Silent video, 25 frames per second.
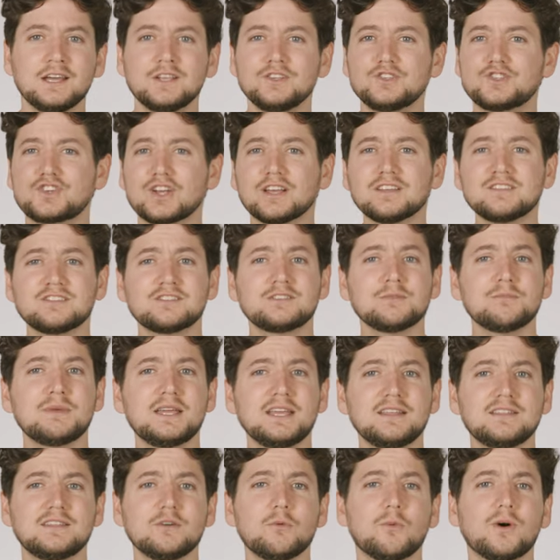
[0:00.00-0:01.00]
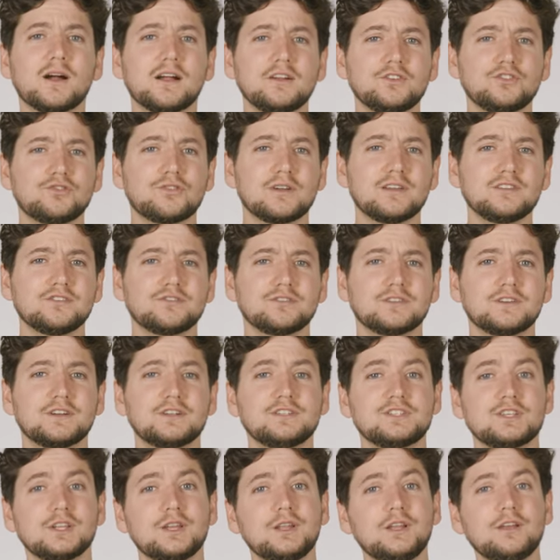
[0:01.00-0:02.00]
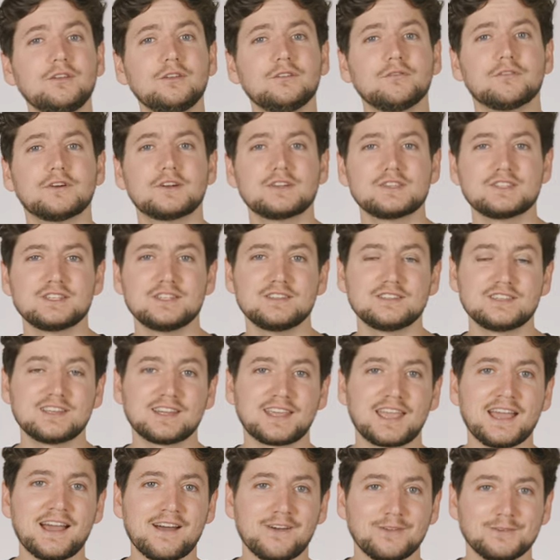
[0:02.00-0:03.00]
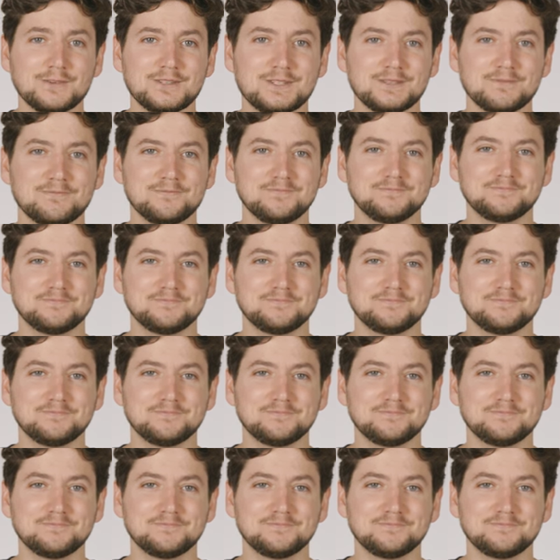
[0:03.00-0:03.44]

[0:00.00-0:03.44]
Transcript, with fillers: just to make the wire transfer to the university's account.